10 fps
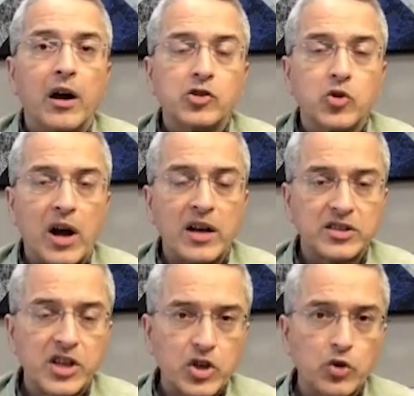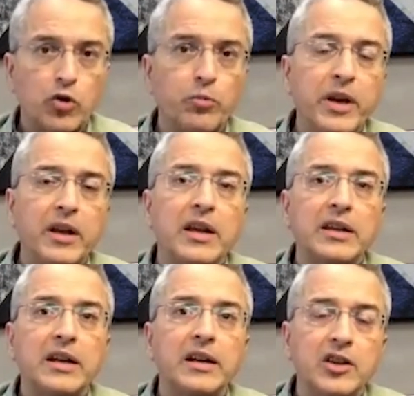So our suggestion would be
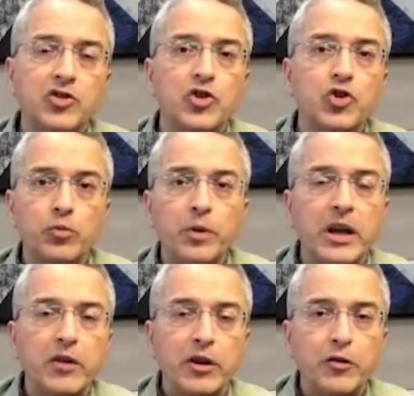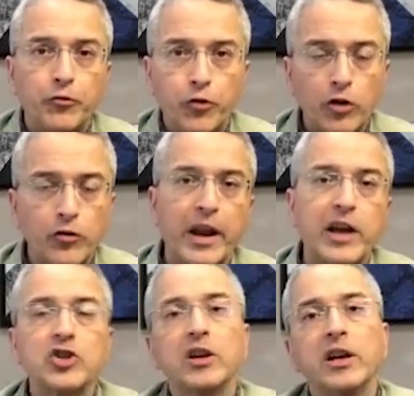that the industry should be given a full
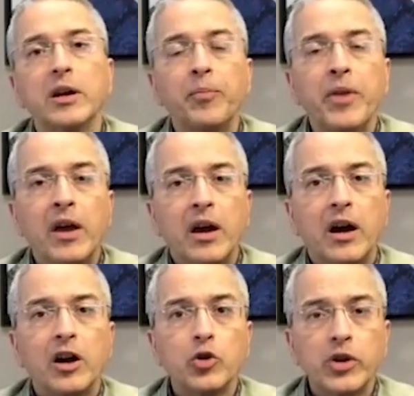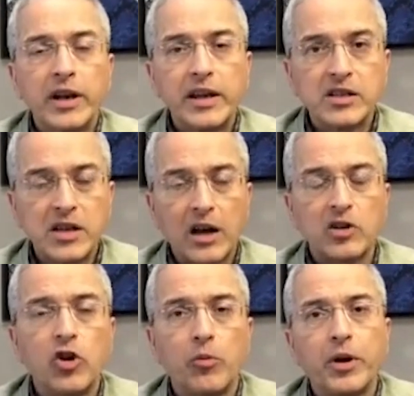financial year to really start
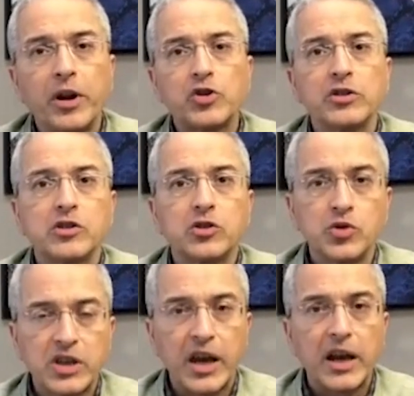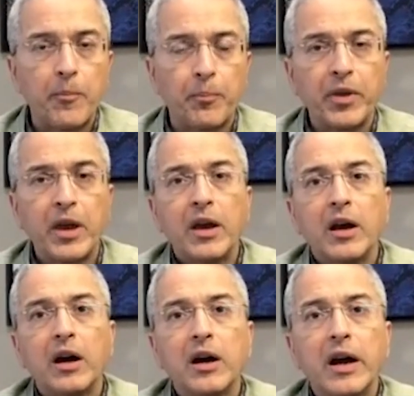the operations, to scale up
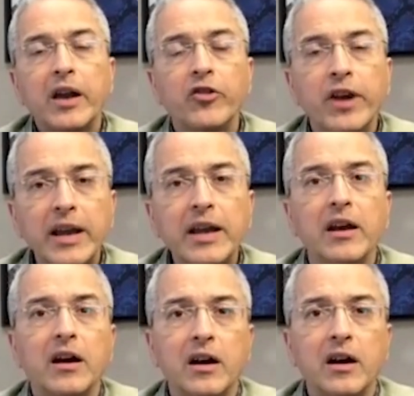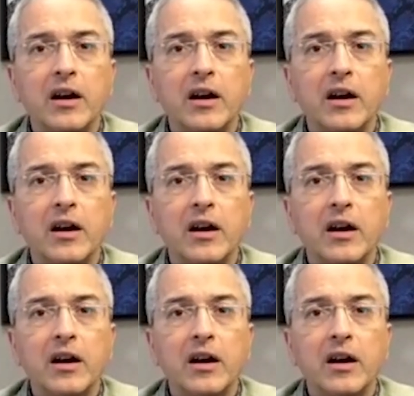and really to
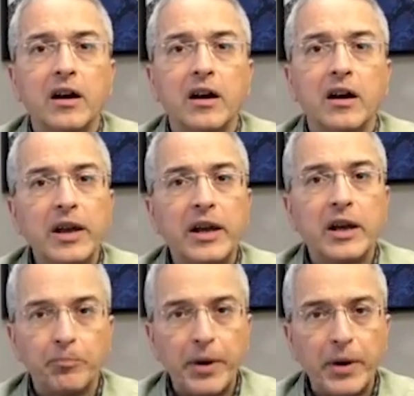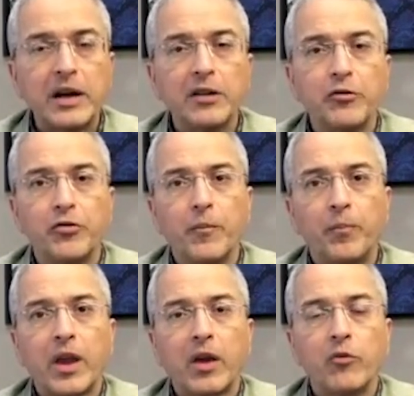become globally competitive, which
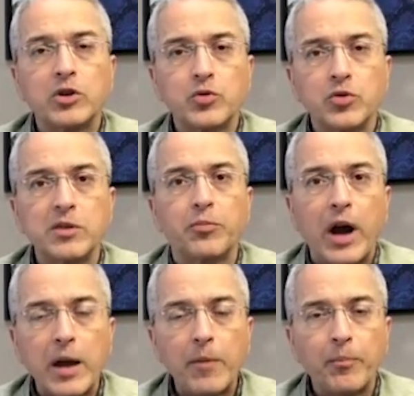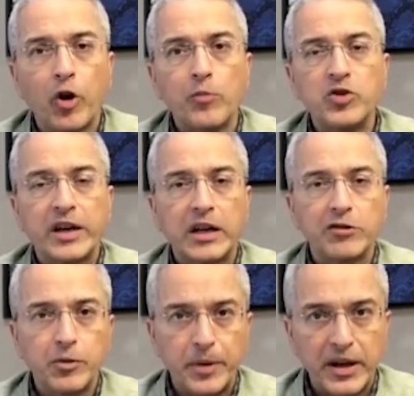was the prime objective of the
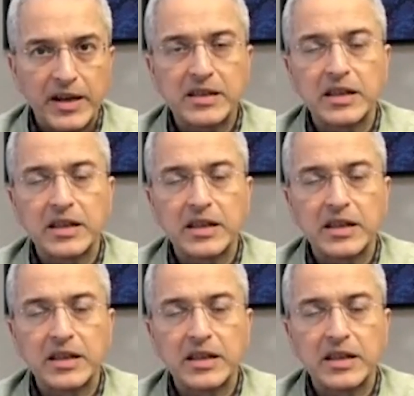PLI scheme.